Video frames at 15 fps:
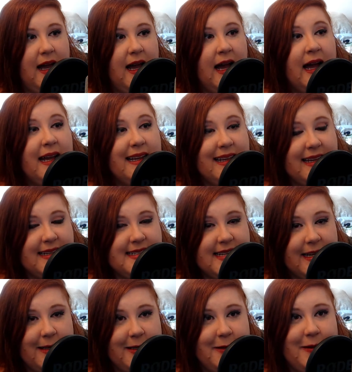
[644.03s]
I can't
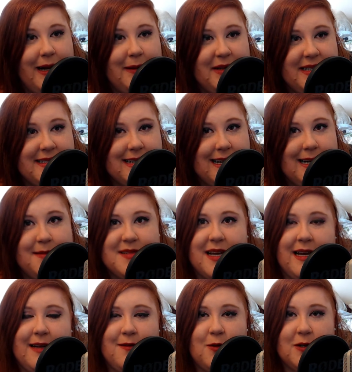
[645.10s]
tell you how many times
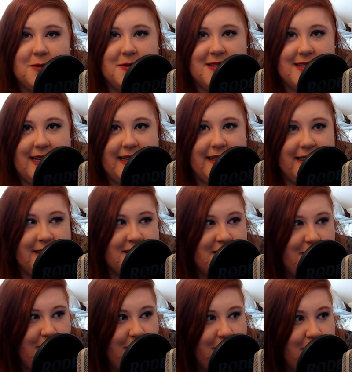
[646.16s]
I've worked with psychics
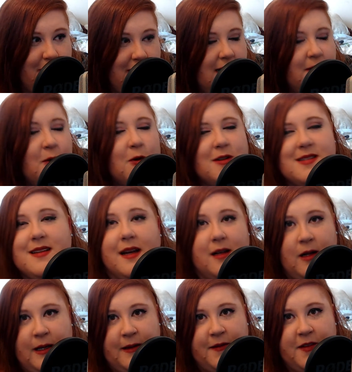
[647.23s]
who, of course, not
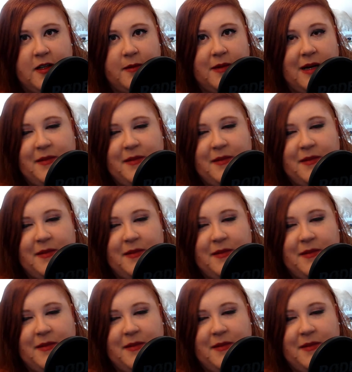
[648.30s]
all of them.